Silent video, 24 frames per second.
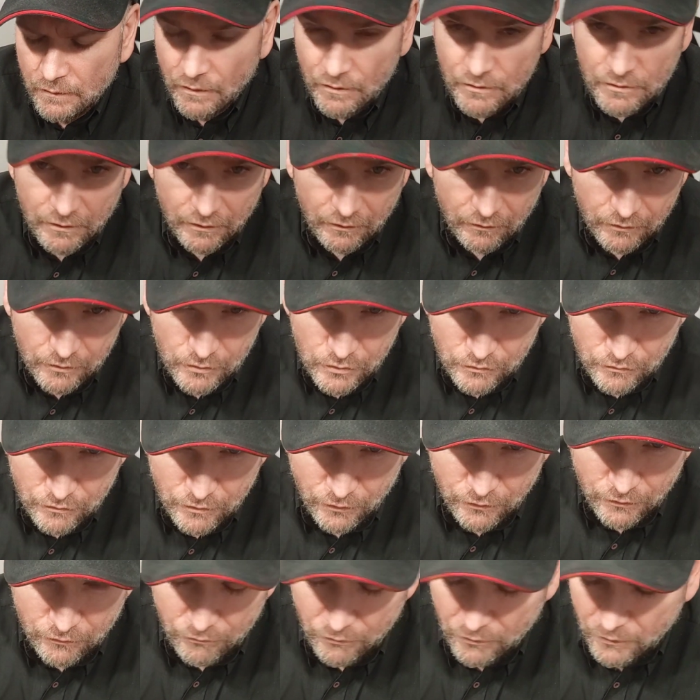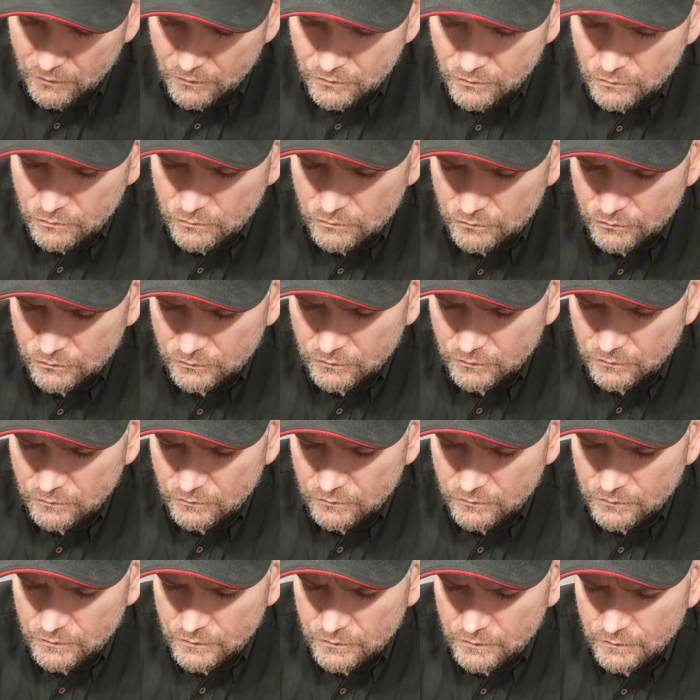as long as you've got the right tools, of
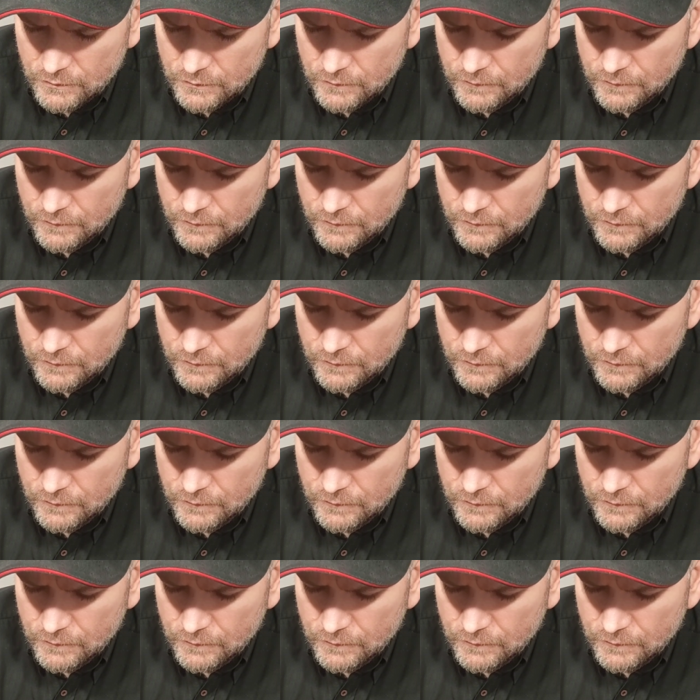course.